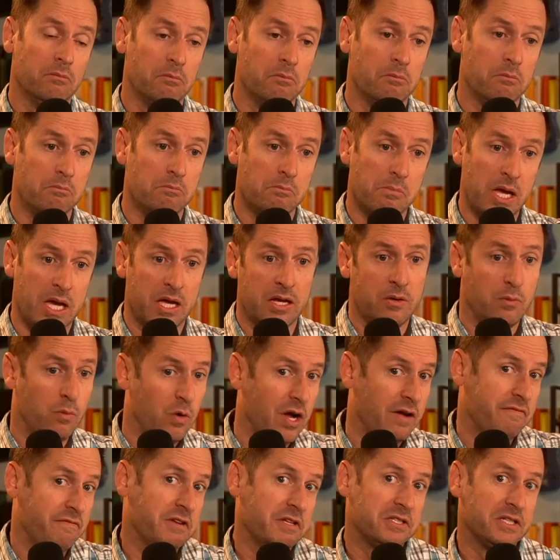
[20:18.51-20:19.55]
Man and
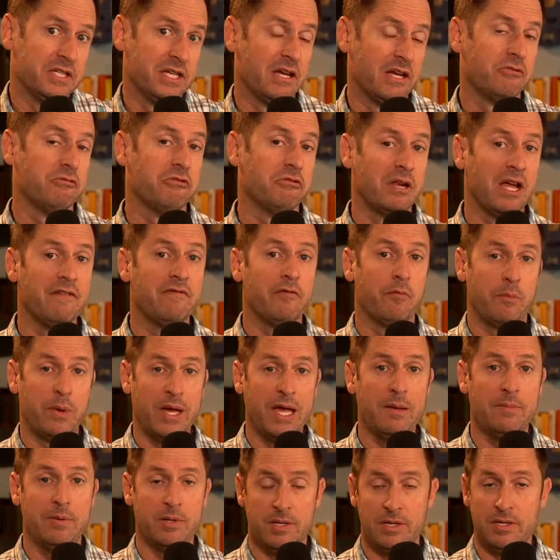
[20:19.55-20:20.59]
wife get together and have a
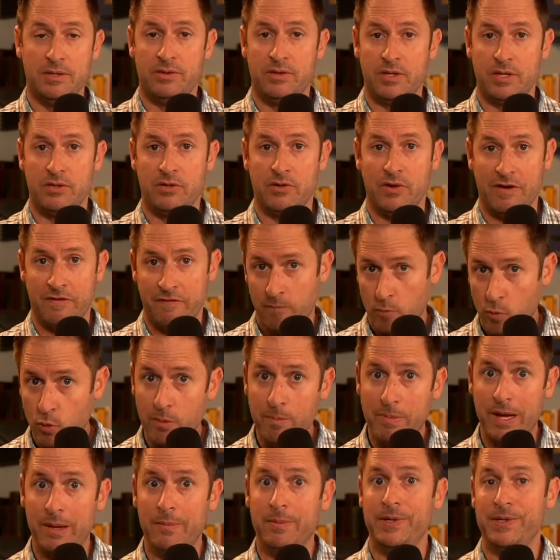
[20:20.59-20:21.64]
baby, and then you have more
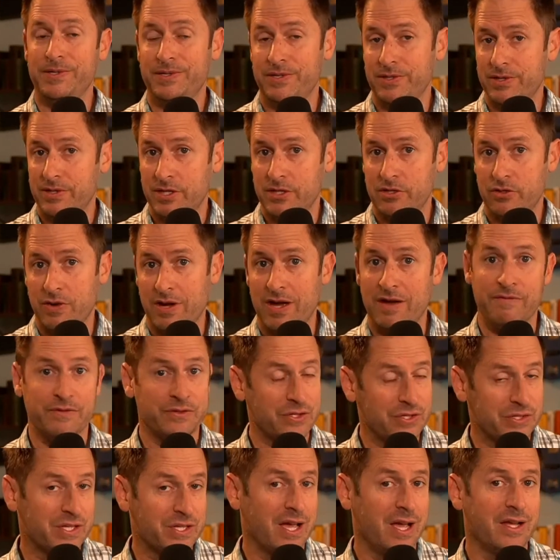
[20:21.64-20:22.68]
babies, and then you have a
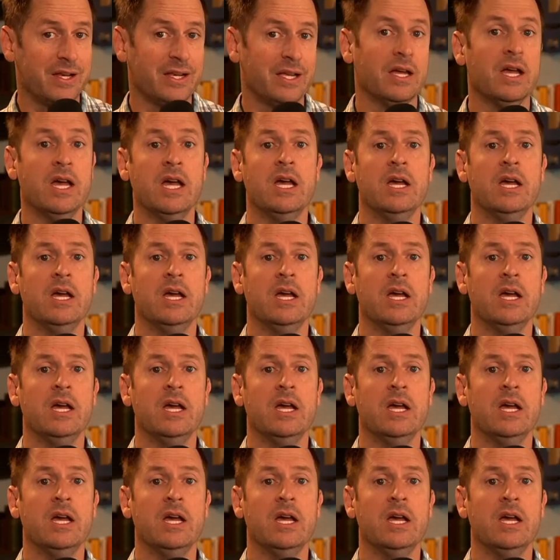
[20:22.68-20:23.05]
society.